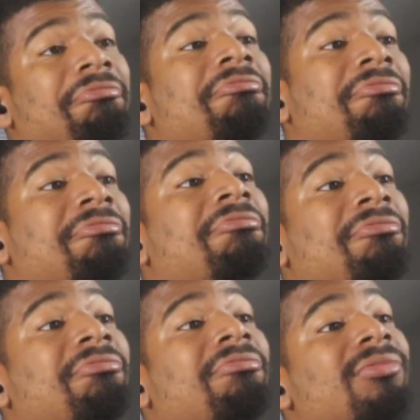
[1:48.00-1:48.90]
more
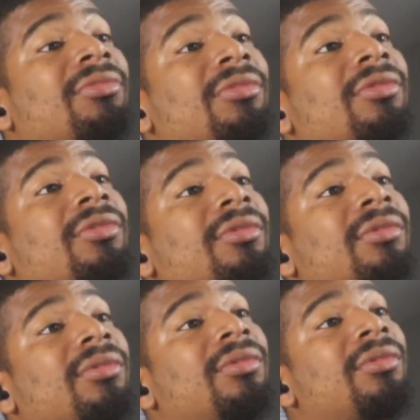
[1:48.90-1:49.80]
things to
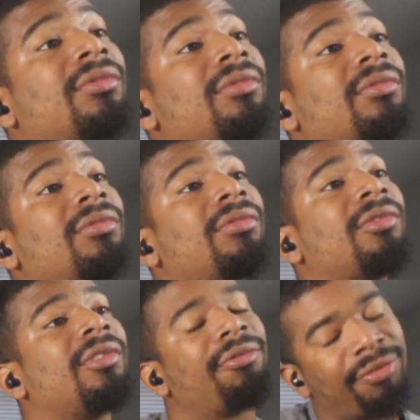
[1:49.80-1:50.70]
work
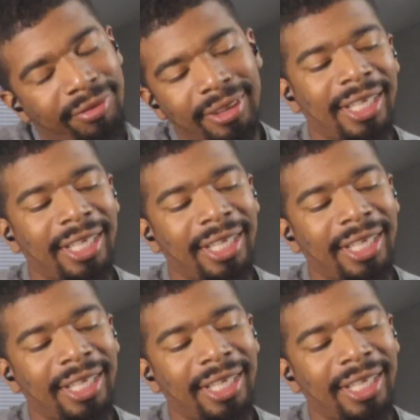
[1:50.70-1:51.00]
on. You know, it's kind